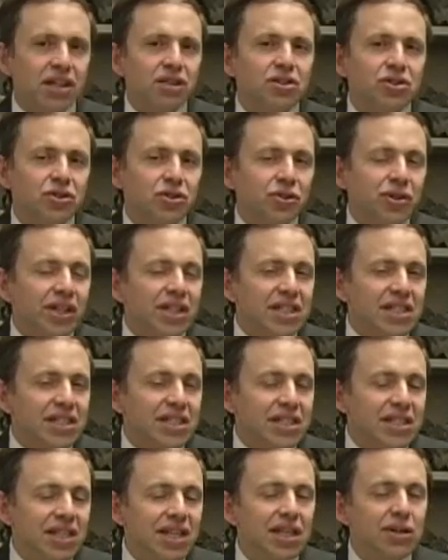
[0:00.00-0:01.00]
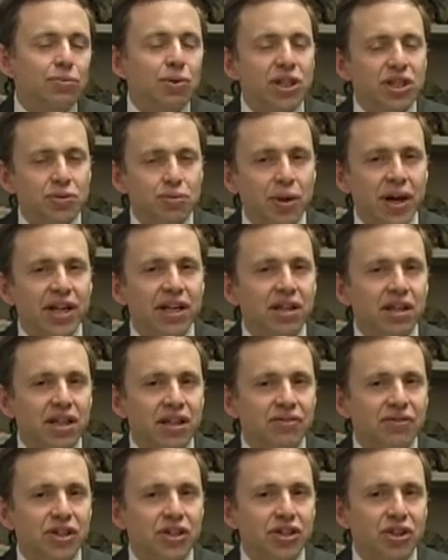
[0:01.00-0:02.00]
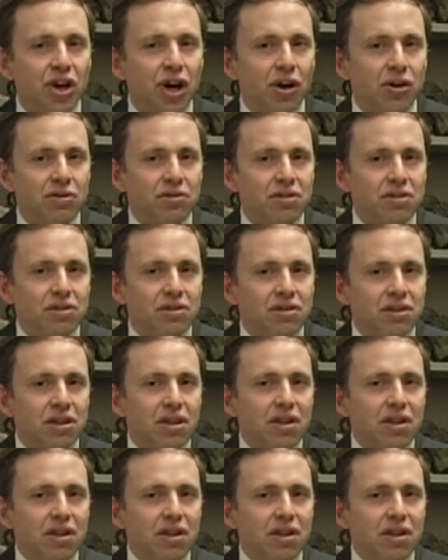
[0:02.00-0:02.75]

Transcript: so you can see which way cleavage goes.